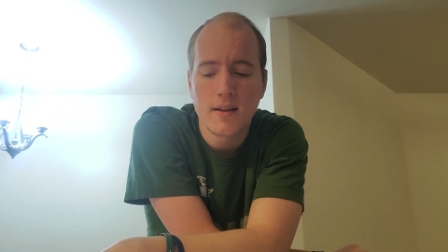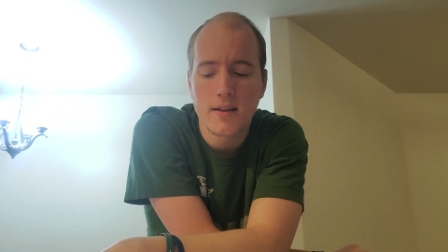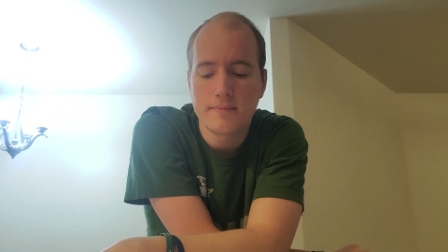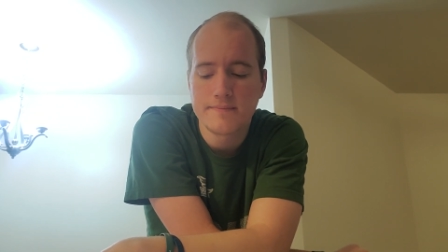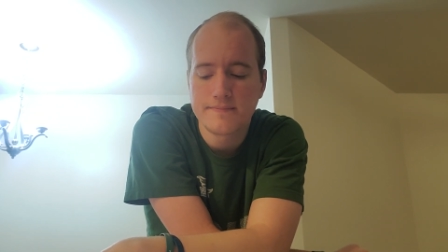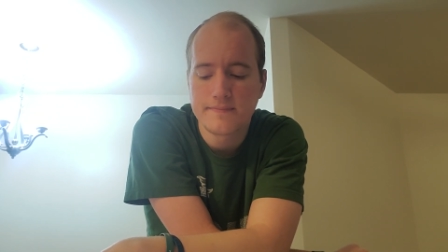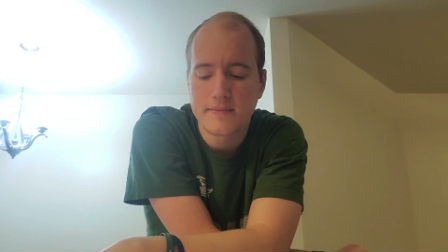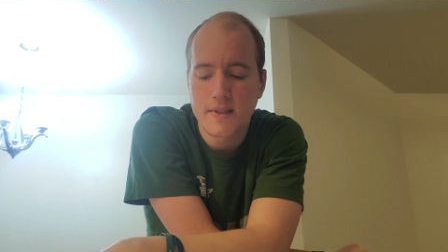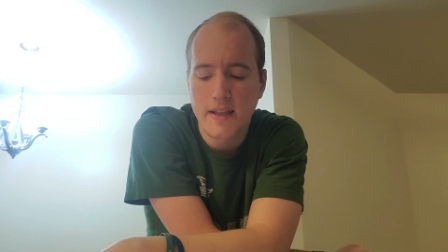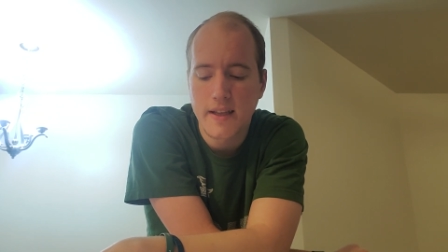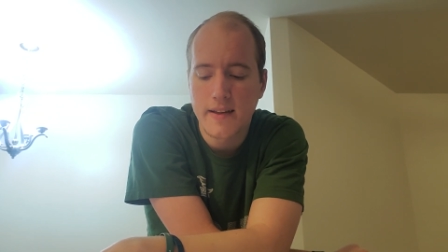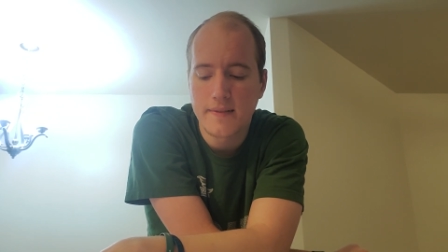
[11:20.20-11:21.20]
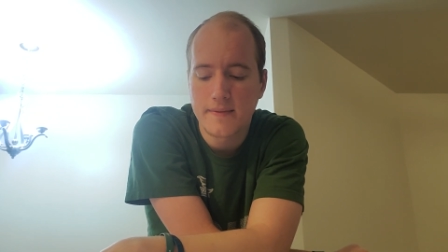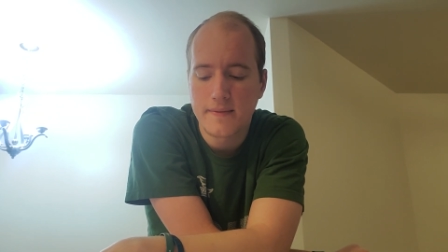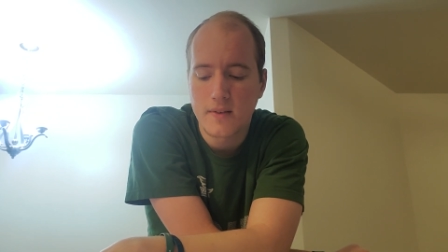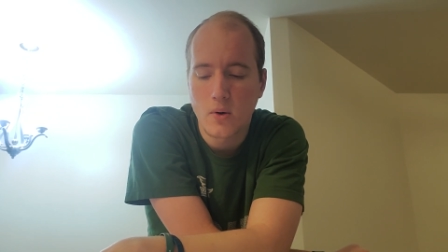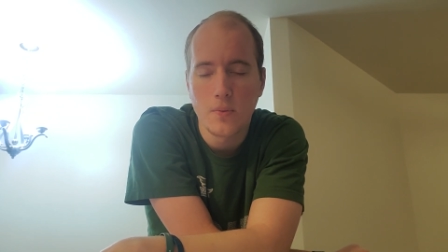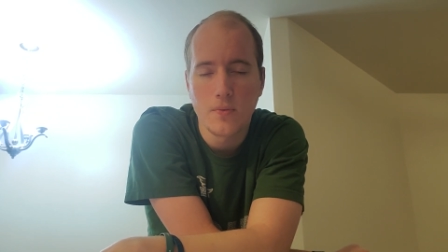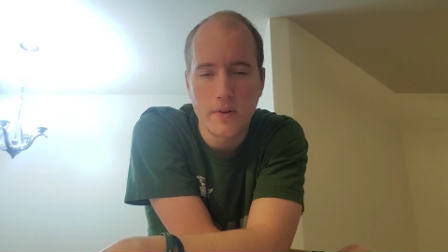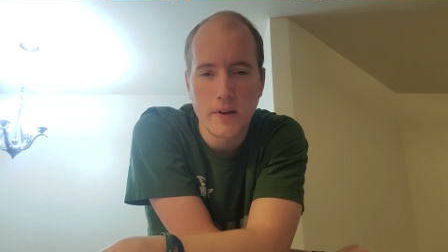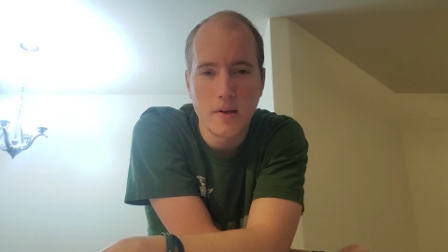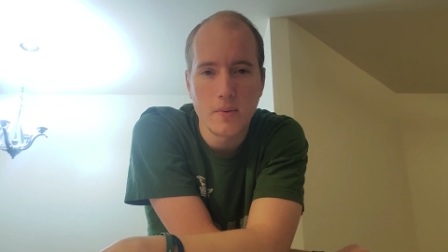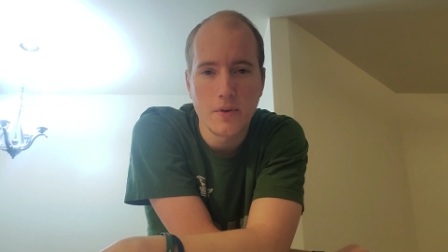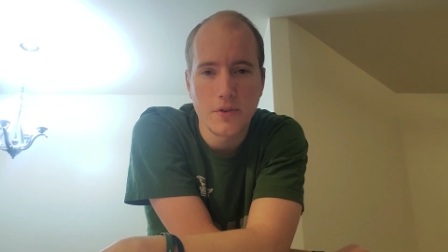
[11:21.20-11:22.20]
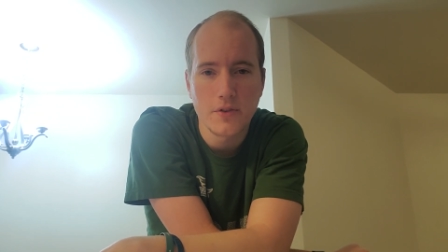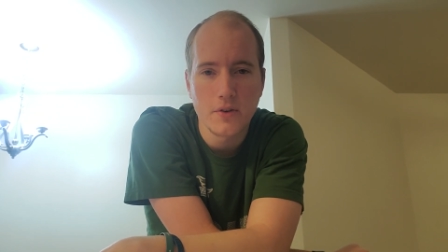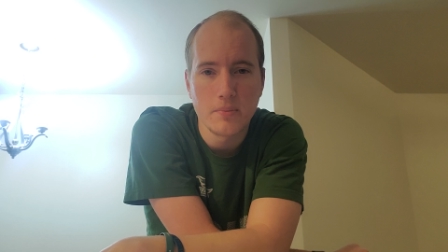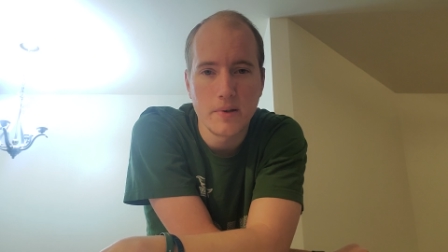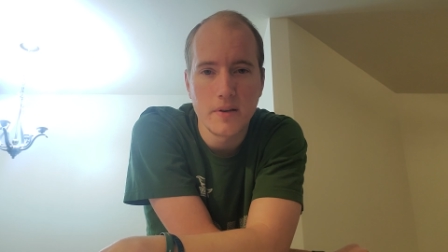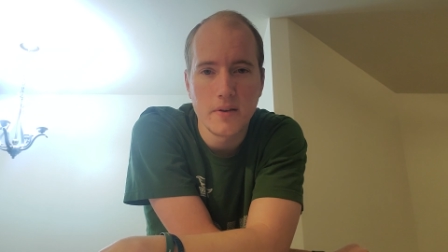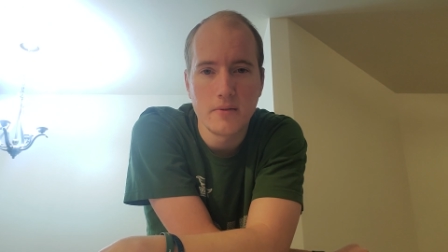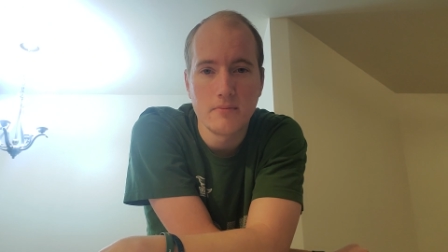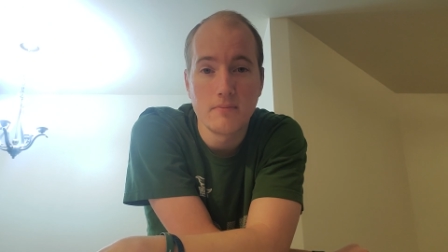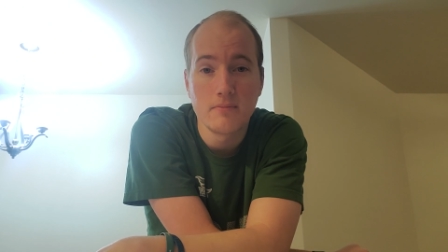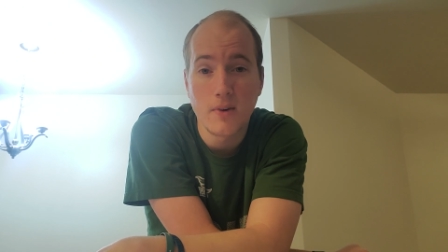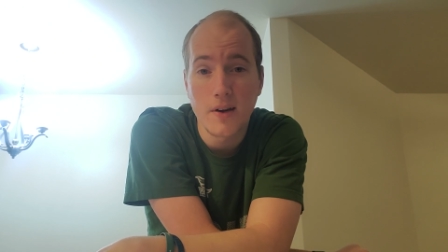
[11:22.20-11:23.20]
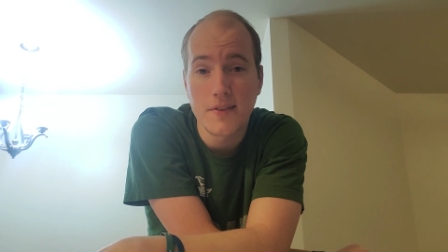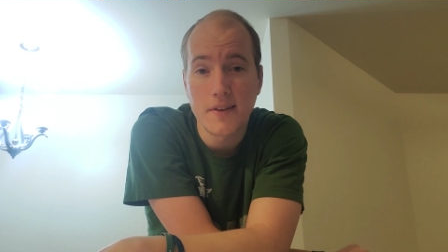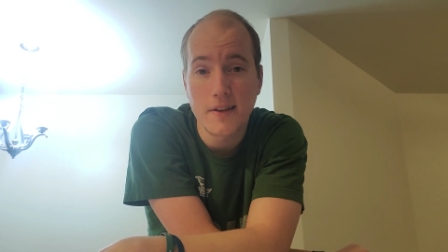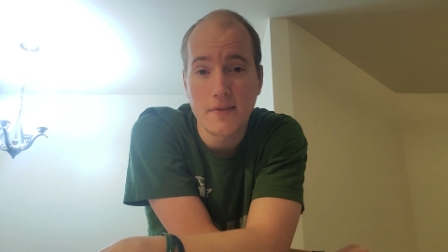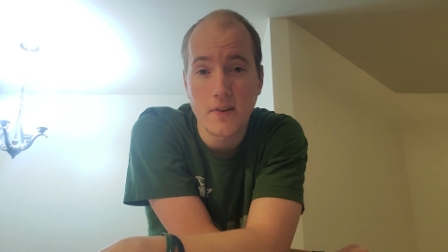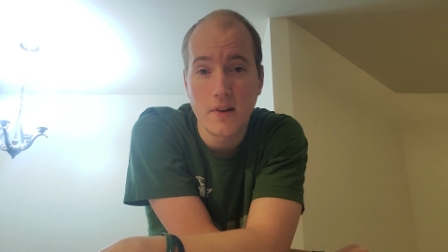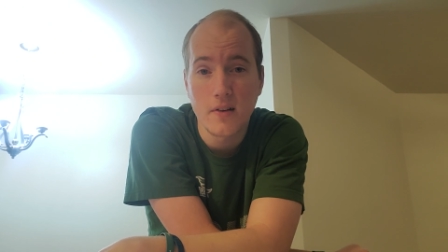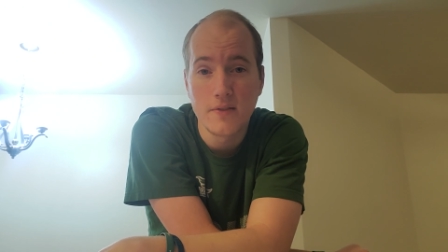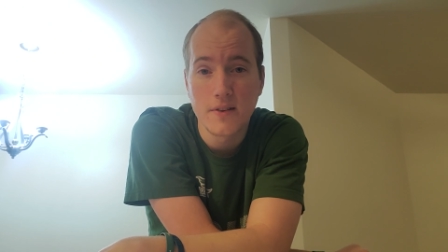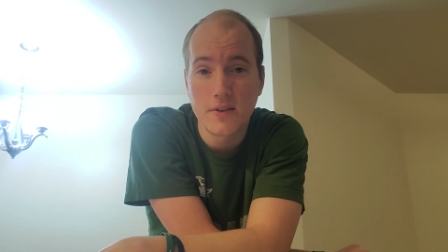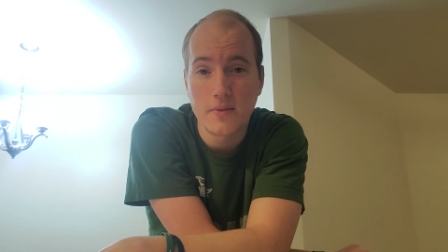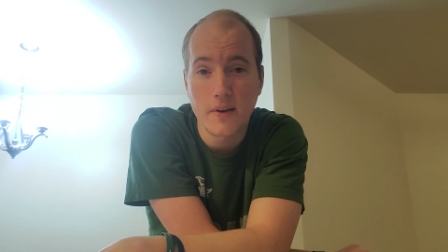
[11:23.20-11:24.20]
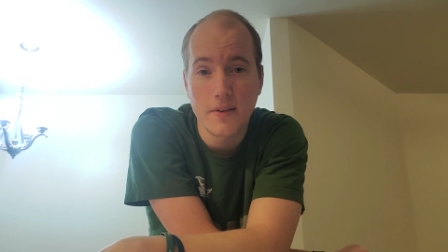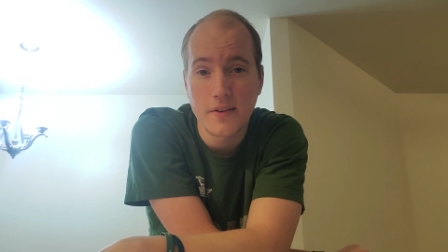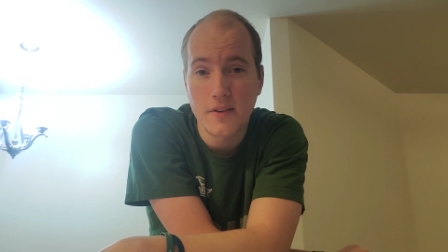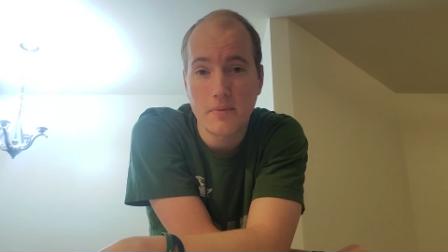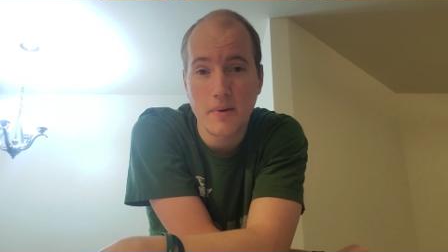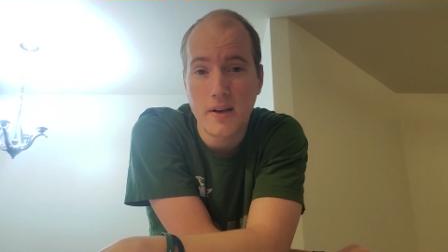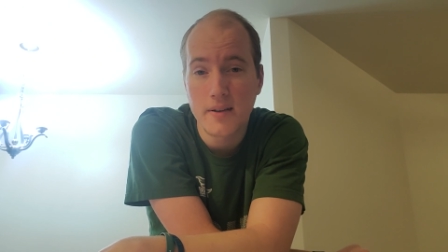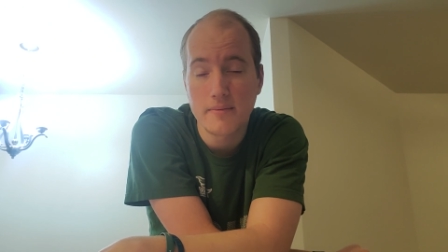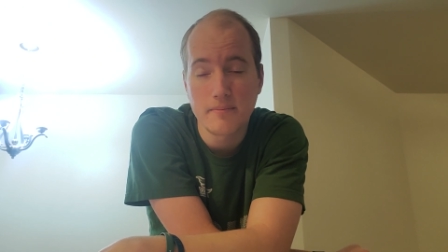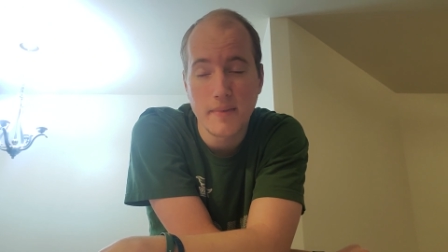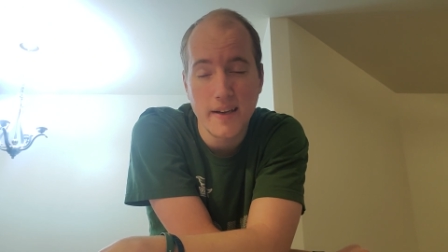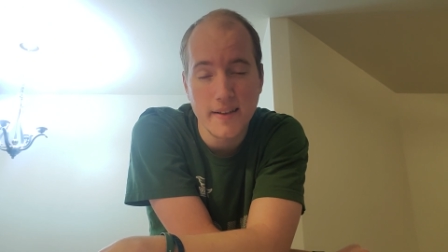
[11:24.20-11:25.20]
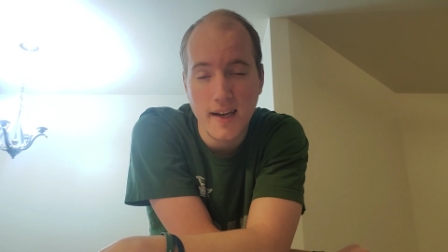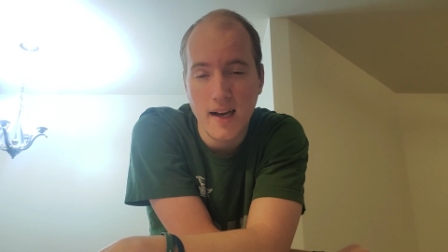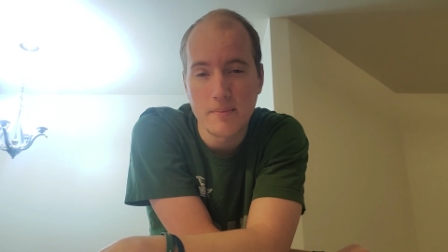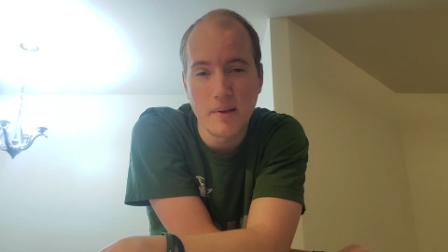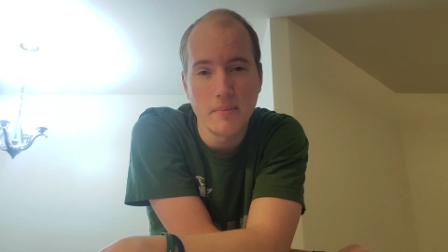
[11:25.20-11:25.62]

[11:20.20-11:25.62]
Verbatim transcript: Um, again, hopefully there will still be racing involved because racing is my main hobby,